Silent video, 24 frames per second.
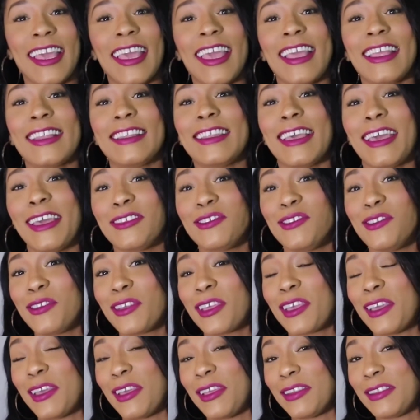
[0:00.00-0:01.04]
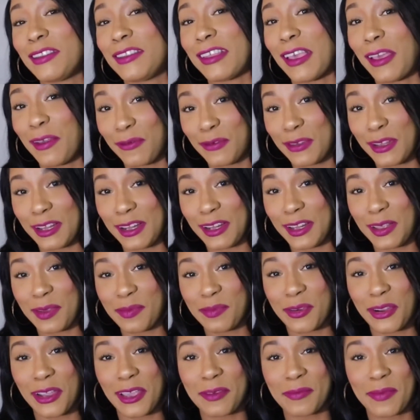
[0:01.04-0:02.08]
that you can definitely
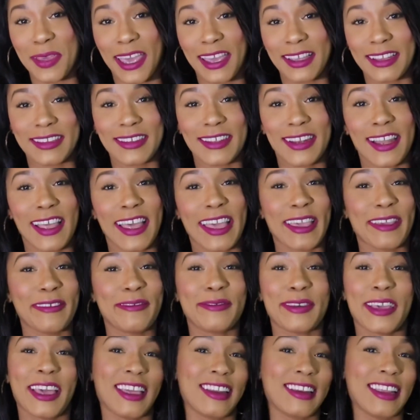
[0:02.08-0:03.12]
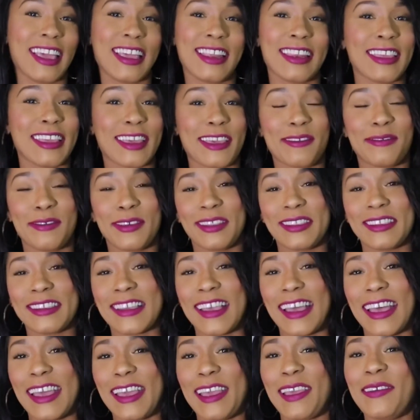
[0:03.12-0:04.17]
bring back to life at any given
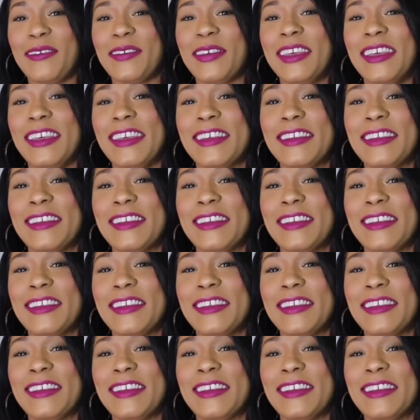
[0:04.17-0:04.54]
time.